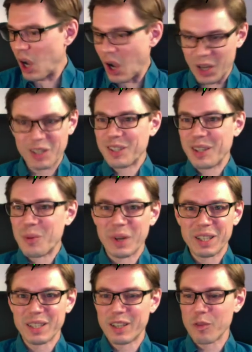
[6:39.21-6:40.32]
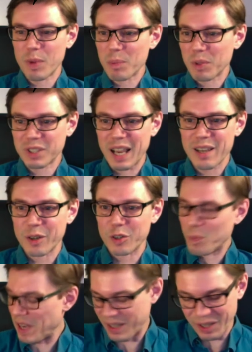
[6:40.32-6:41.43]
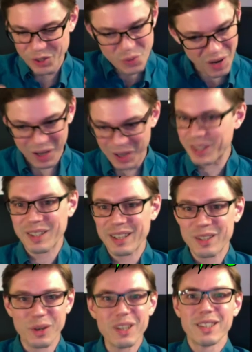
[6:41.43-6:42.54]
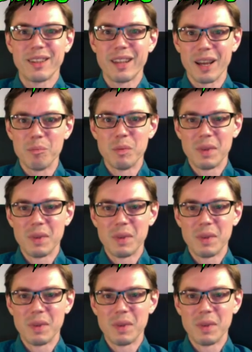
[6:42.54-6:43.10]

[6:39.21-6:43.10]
honestly wanted to give people tigers because you honestly trusted them.